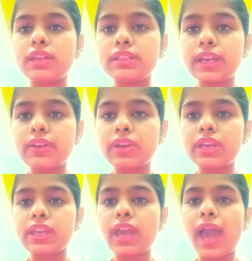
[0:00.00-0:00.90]

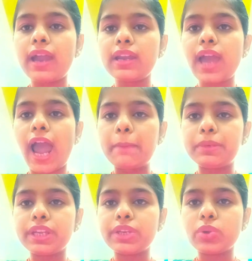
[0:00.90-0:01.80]
integrity, and
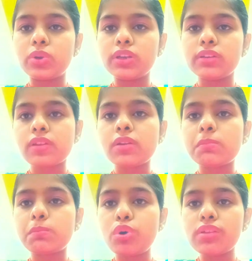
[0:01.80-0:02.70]
aptitude,
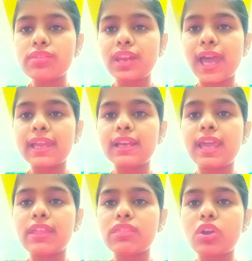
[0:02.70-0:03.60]
books like
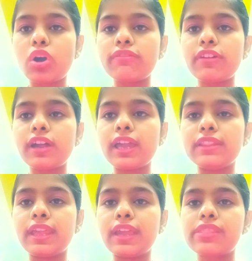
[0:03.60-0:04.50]
Lexicon for
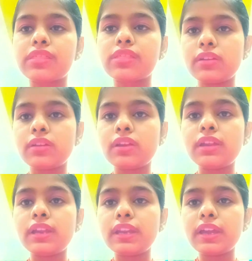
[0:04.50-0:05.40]
Ethics,
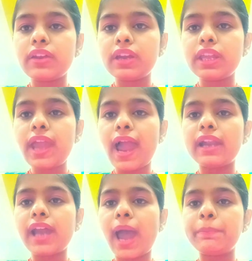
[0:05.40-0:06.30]
Integrity and
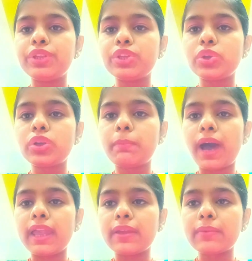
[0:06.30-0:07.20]
Aptitude
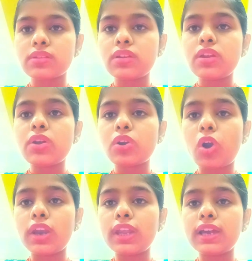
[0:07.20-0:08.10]
by
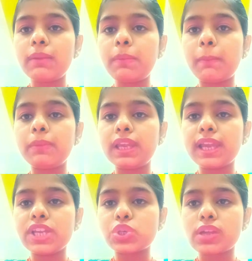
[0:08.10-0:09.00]
Chronicle
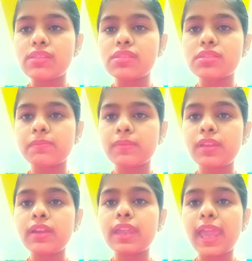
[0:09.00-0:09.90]
Publications
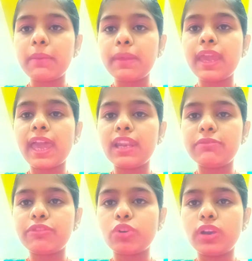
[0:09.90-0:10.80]
can be
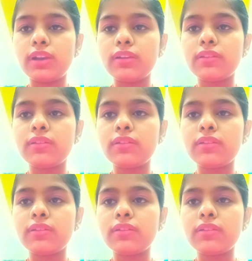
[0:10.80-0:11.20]
helpful.